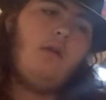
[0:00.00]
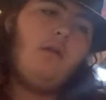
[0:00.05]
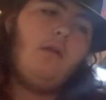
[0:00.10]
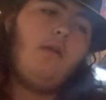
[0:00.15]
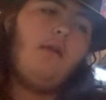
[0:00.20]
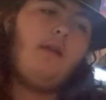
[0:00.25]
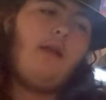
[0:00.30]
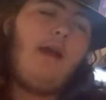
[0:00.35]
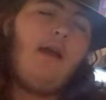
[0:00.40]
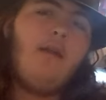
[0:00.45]

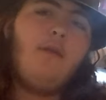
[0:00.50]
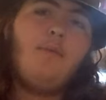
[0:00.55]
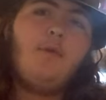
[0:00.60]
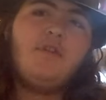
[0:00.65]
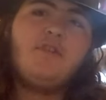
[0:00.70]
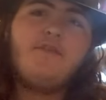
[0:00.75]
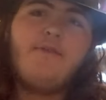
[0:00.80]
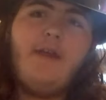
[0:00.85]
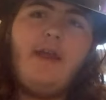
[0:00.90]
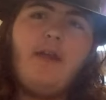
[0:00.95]
it had a
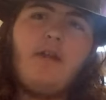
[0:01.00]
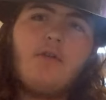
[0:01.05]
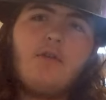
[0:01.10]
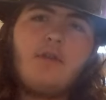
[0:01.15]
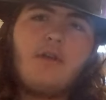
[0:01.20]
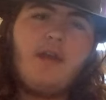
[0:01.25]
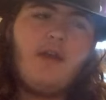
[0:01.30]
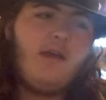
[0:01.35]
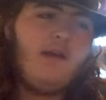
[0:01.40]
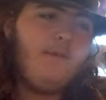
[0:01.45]
bunch of edder
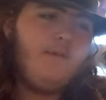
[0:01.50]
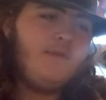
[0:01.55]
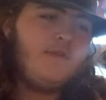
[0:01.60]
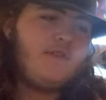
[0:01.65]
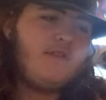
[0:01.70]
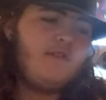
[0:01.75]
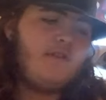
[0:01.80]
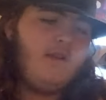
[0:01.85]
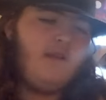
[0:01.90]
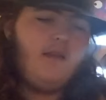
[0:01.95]

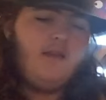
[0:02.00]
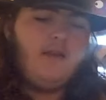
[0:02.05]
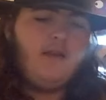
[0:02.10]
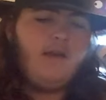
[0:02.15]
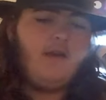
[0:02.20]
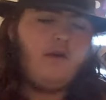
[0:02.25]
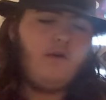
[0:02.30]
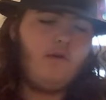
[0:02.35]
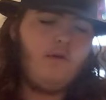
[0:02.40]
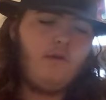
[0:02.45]
caps and
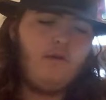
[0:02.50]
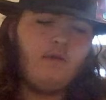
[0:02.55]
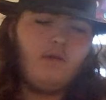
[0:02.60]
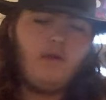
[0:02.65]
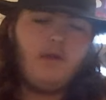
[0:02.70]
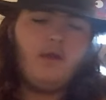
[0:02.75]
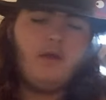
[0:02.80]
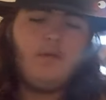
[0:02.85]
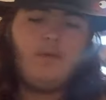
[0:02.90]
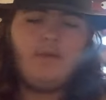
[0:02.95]
now
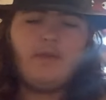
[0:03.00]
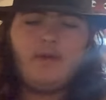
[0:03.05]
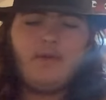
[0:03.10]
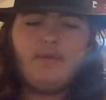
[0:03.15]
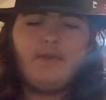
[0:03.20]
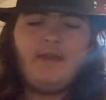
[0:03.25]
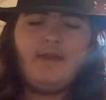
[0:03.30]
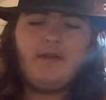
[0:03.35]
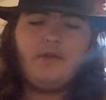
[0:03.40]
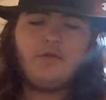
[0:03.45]

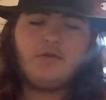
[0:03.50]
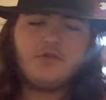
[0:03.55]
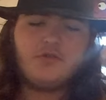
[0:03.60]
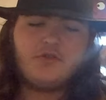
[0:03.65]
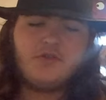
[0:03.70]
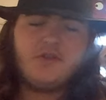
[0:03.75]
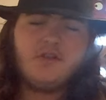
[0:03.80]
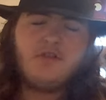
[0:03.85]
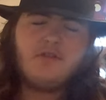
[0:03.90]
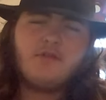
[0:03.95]
without the elder
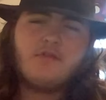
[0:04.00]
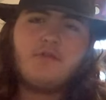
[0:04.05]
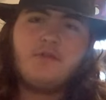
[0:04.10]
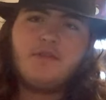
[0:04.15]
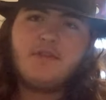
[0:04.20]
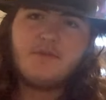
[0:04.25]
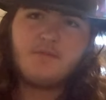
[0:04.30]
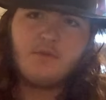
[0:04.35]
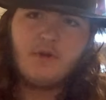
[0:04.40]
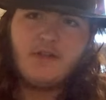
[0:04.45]
tree
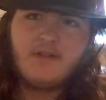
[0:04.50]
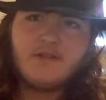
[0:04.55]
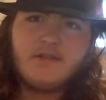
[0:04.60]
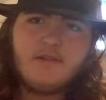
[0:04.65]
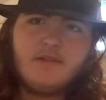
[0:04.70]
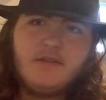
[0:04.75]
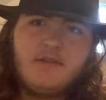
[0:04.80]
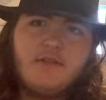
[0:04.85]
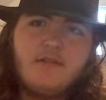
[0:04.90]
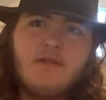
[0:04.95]
tree's
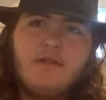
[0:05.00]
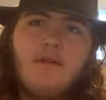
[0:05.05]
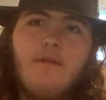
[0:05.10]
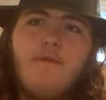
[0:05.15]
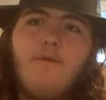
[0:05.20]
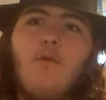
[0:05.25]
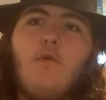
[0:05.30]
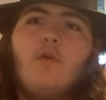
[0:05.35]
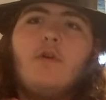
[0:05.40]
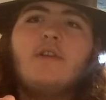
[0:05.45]
presence the
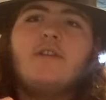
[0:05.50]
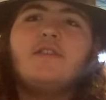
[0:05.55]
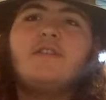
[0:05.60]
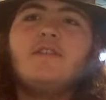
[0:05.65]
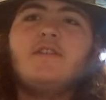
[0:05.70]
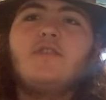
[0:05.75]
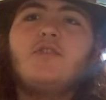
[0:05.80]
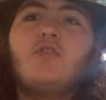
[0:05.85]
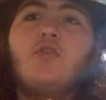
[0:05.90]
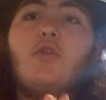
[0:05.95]
forest
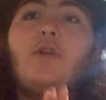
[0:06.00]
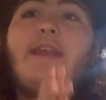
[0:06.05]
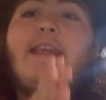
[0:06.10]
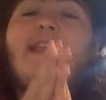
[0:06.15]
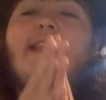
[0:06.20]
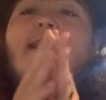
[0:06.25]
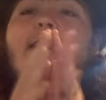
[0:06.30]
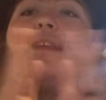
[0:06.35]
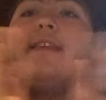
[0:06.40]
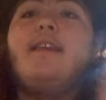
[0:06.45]
is
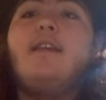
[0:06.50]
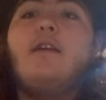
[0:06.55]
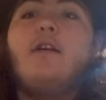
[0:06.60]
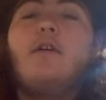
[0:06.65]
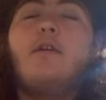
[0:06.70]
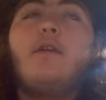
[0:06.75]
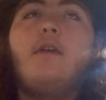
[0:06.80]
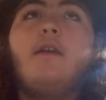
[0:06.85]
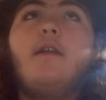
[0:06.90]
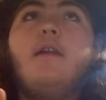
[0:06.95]
turning
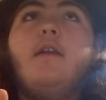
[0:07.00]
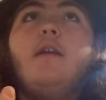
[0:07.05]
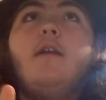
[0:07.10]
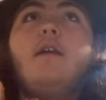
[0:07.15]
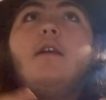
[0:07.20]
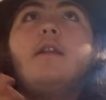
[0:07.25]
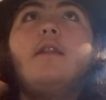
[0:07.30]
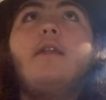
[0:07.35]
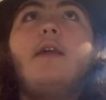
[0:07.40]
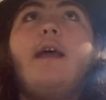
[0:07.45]
okay
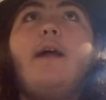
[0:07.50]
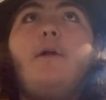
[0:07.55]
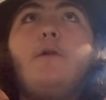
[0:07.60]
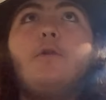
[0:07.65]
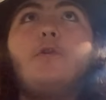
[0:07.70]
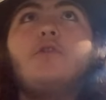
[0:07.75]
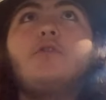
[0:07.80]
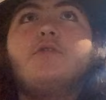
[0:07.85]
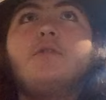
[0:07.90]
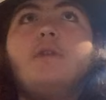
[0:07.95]
the
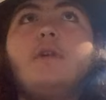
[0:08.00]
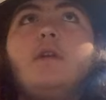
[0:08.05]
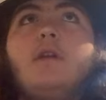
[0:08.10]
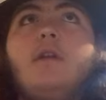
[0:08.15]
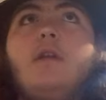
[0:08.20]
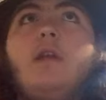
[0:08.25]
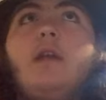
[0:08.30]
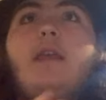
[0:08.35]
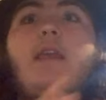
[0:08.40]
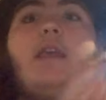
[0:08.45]
elder
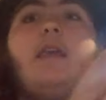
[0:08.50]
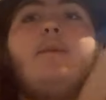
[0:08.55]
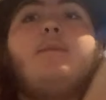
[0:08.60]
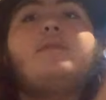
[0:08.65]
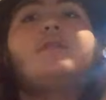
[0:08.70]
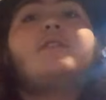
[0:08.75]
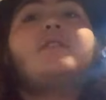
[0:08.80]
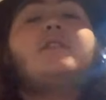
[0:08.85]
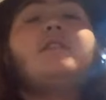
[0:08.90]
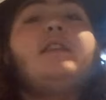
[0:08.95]
tree, it
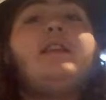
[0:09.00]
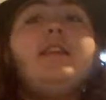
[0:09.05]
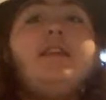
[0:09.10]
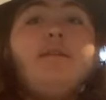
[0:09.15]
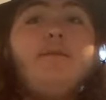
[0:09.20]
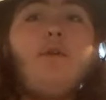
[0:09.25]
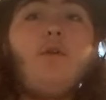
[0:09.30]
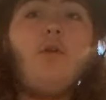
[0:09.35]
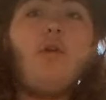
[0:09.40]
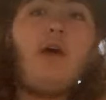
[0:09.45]
keeps
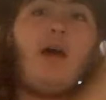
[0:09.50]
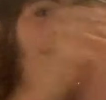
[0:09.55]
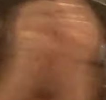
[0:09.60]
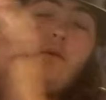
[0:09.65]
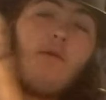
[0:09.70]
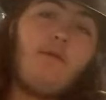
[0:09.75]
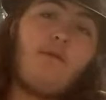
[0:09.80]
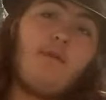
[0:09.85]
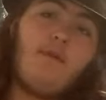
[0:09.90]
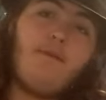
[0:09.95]
evil
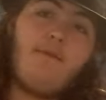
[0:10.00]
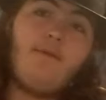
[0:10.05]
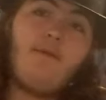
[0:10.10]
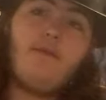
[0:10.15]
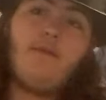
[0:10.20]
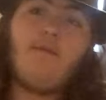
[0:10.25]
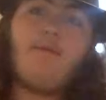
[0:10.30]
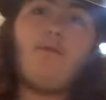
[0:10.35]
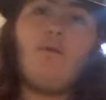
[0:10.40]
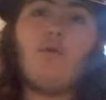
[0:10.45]
out of the,
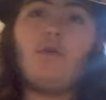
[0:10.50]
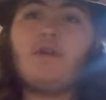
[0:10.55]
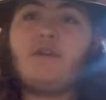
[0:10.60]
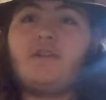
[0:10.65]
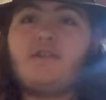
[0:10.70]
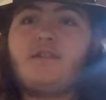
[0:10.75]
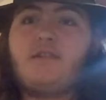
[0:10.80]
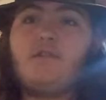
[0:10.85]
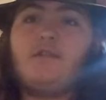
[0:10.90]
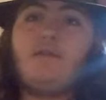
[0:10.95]
the
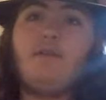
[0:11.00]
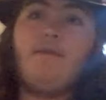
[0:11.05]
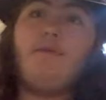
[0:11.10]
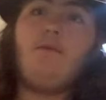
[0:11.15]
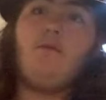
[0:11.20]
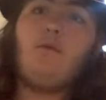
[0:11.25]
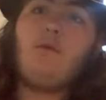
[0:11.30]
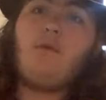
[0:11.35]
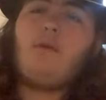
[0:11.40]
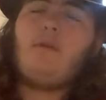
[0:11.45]
forest of
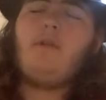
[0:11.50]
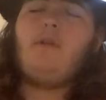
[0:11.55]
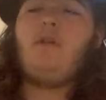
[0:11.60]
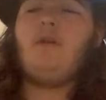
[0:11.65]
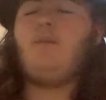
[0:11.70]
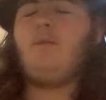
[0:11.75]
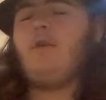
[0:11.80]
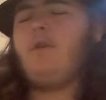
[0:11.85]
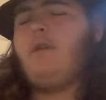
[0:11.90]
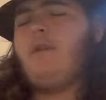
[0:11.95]
North
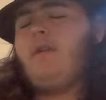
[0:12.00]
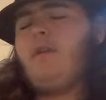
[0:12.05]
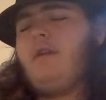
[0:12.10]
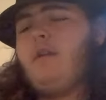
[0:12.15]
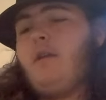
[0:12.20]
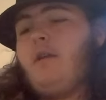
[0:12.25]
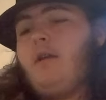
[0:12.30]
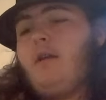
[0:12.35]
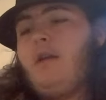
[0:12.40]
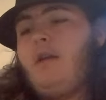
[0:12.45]
Deepwood.
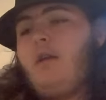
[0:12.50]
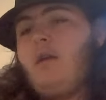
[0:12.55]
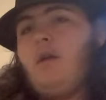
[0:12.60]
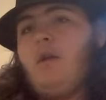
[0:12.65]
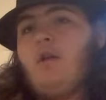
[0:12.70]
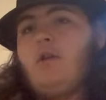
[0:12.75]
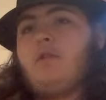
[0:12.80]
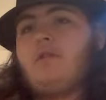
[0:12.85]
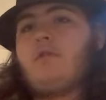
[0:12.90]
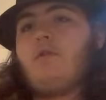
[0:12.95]

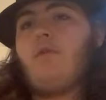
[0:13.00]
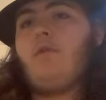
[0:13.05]
So